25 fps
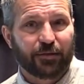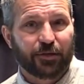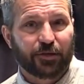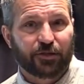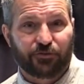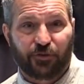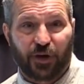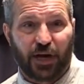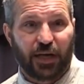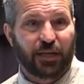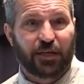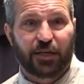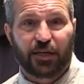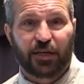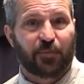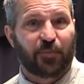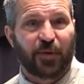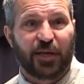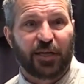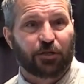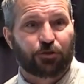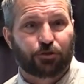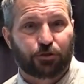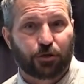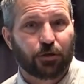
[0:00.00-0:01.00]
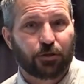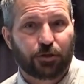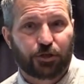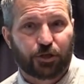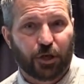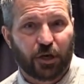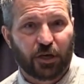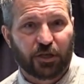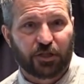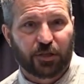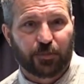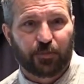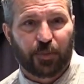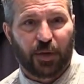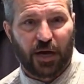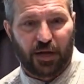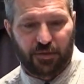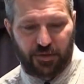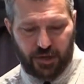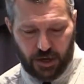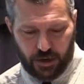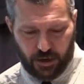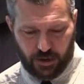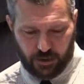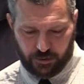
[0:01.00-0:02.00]
There's finally going to be a true church upon
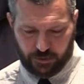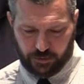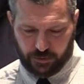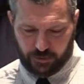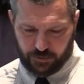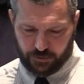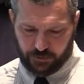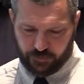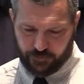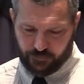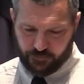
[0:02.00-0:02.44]
the earth.